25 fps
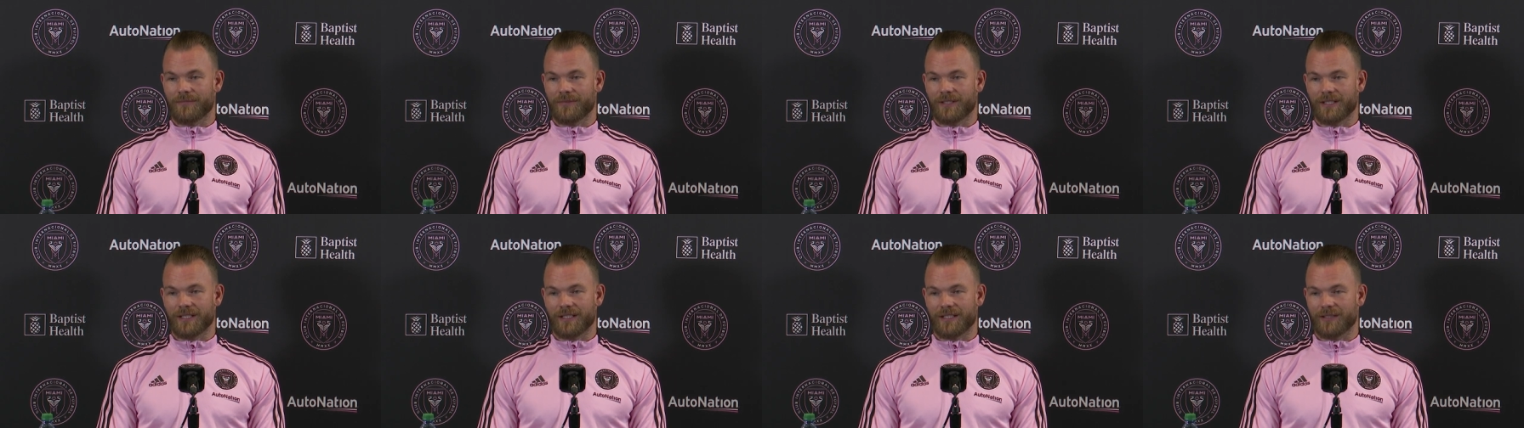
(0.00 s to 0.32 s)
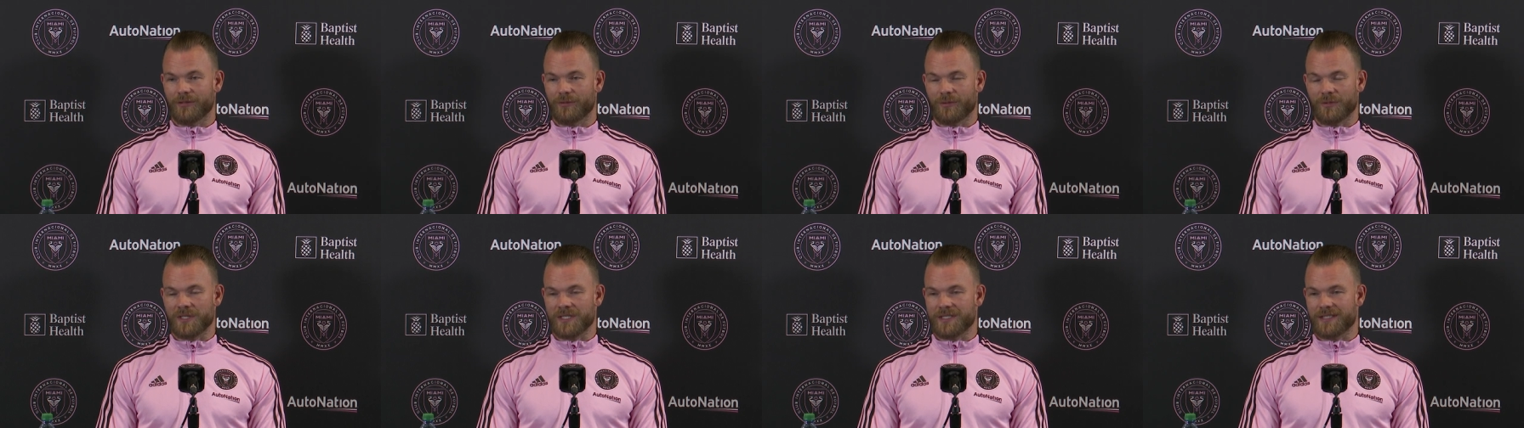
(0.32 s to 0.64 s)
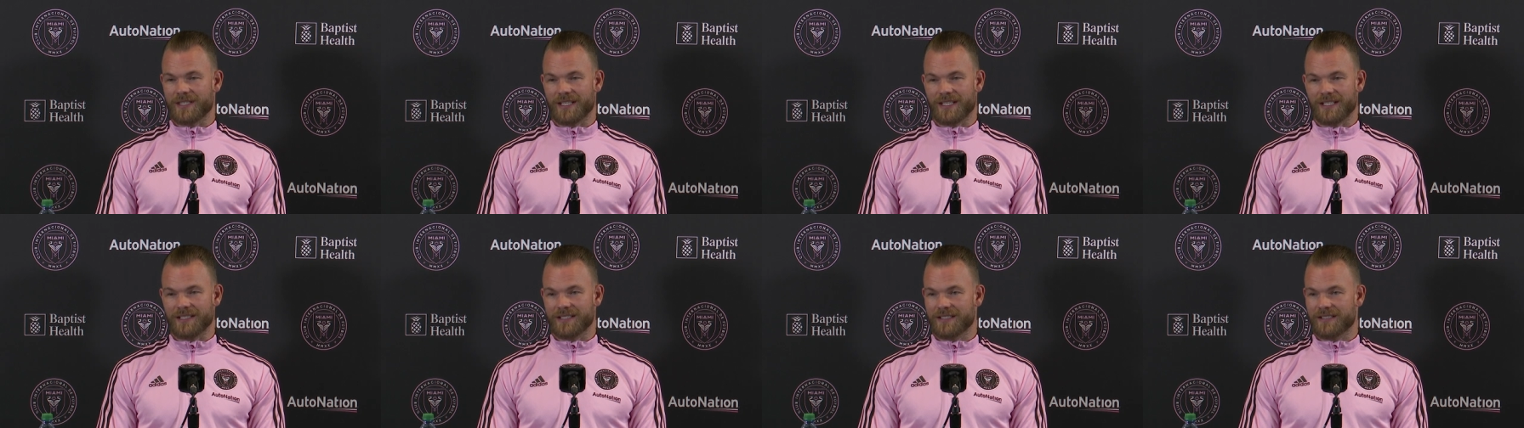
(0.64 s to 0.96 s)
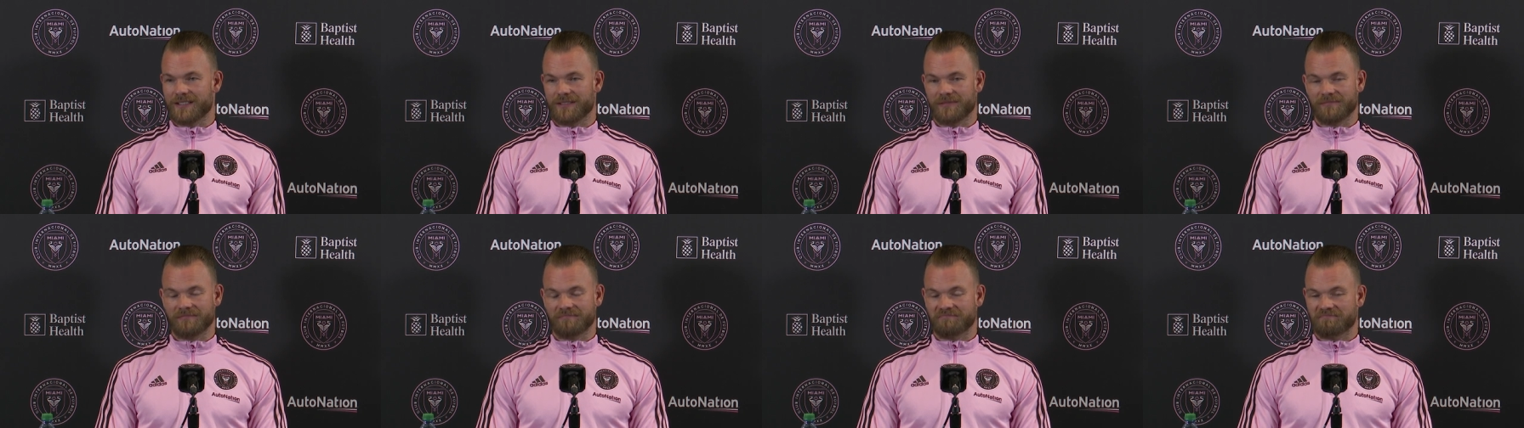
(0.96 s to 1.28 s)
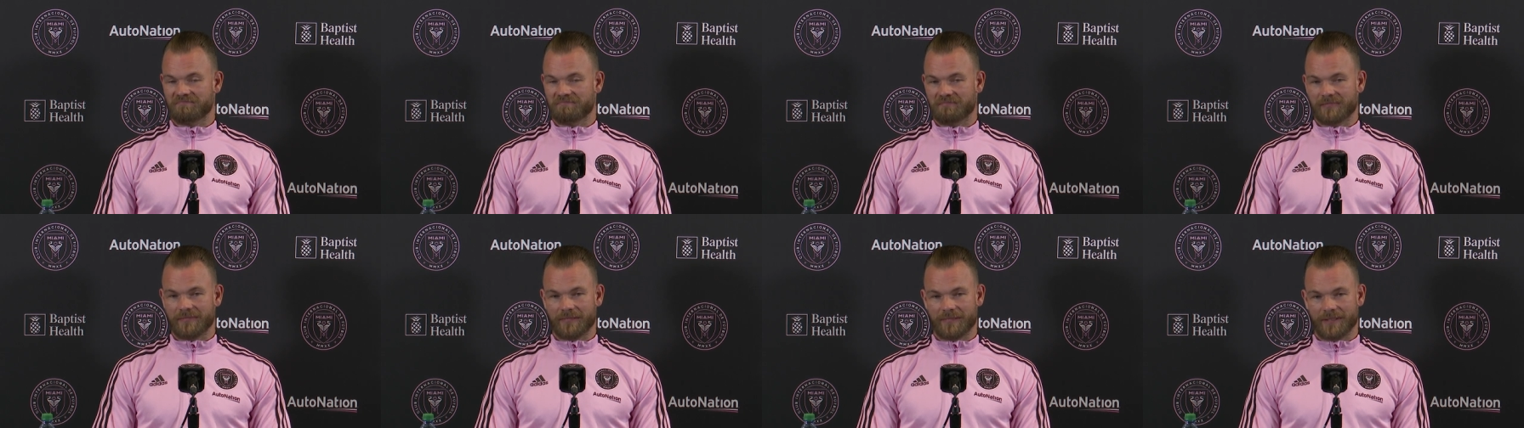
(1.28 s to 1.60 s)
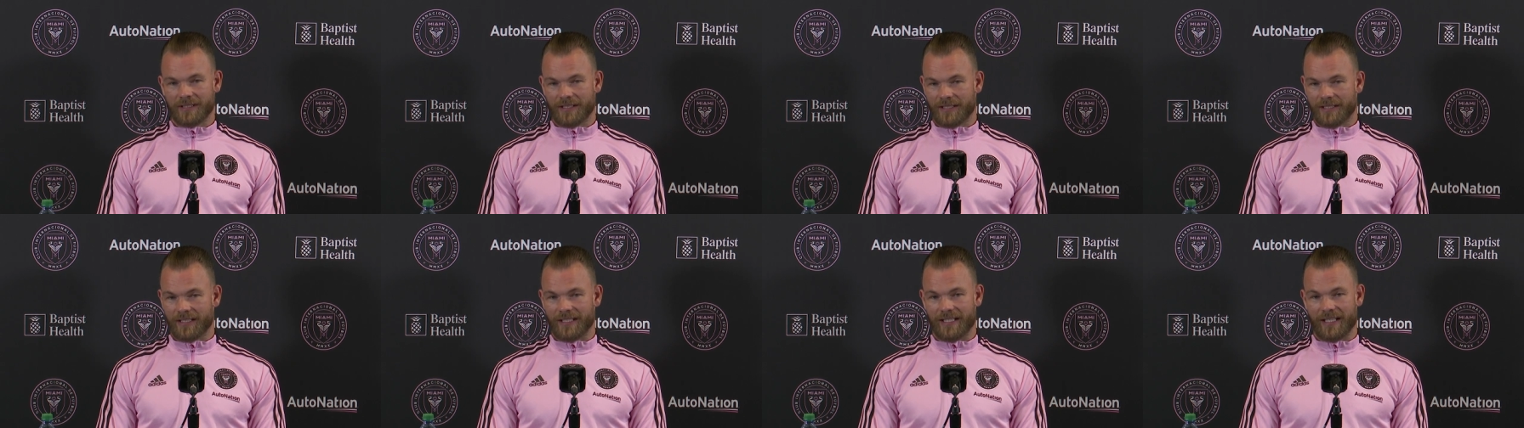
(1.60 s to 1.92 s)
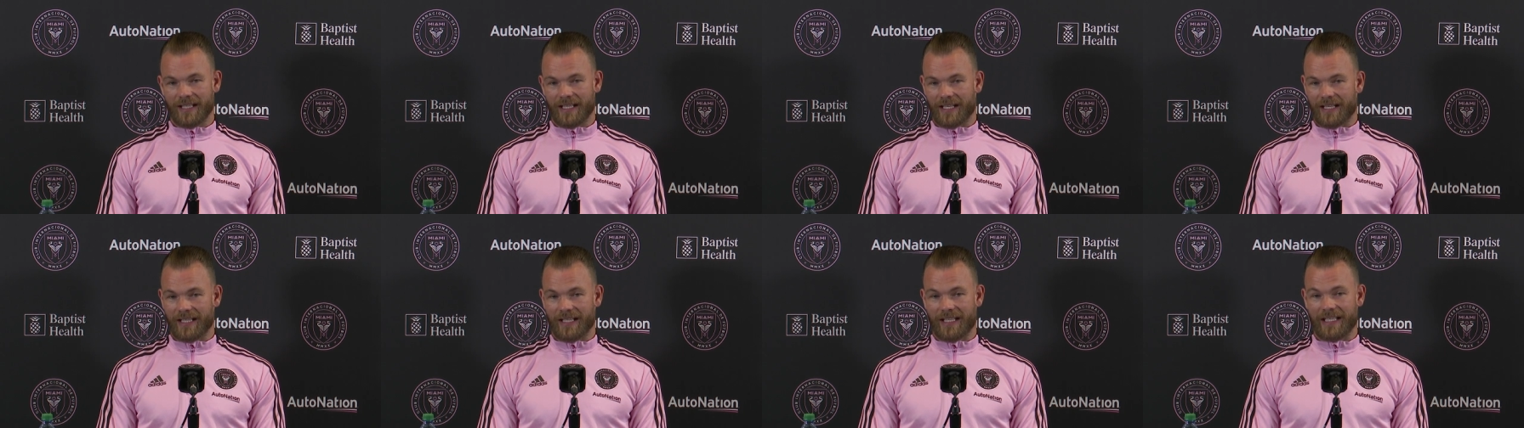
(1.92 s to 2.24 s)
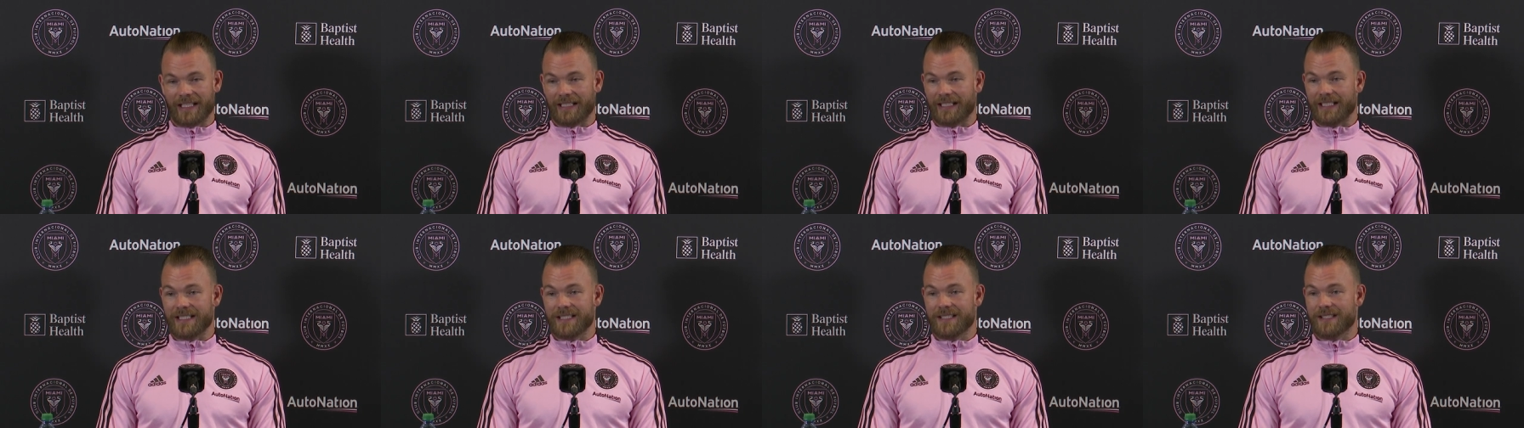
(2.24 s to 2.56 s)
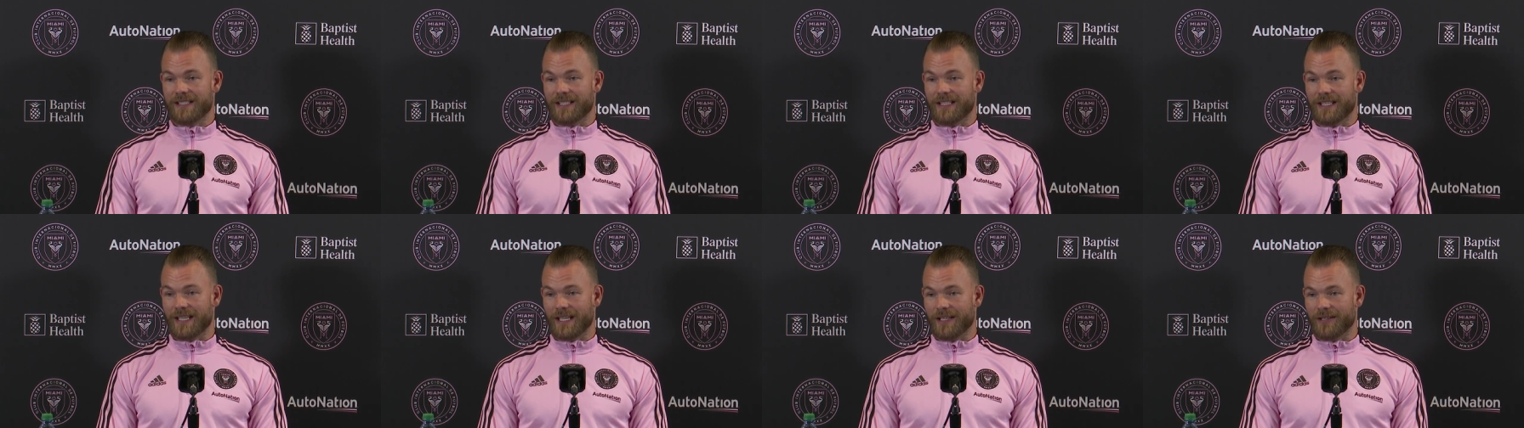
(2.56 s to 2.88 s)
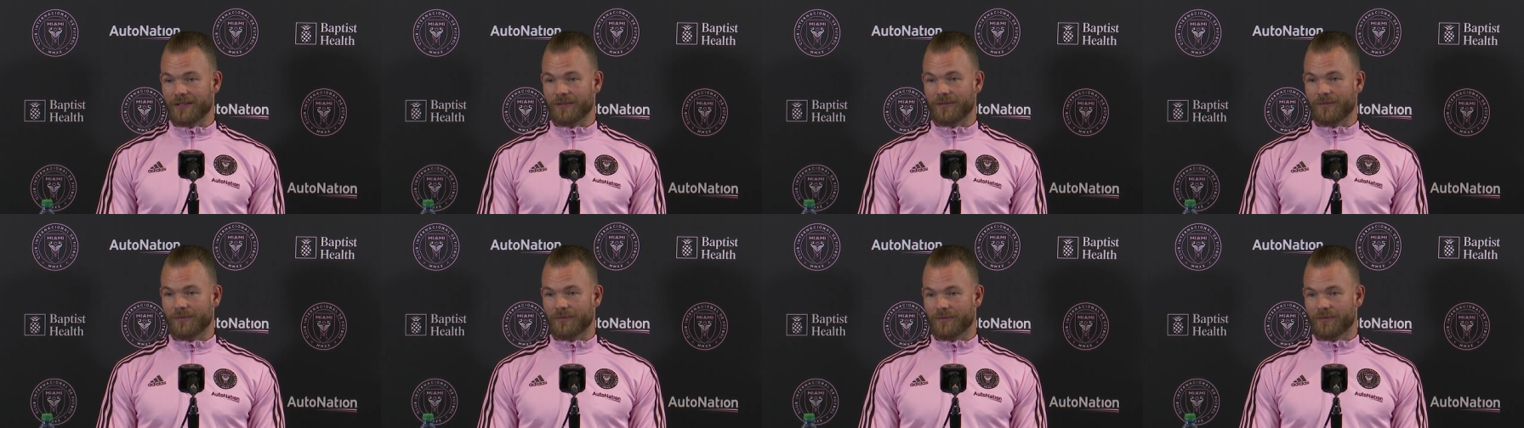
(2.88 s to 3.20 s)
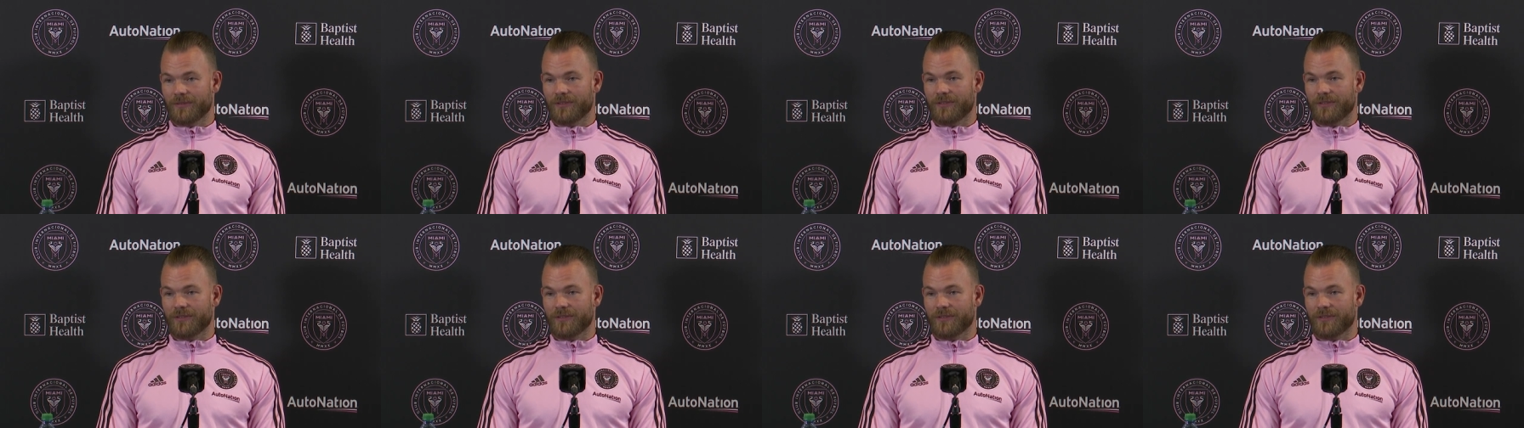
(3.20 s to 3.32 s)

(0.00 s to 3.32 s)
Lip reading: It always takes at least a year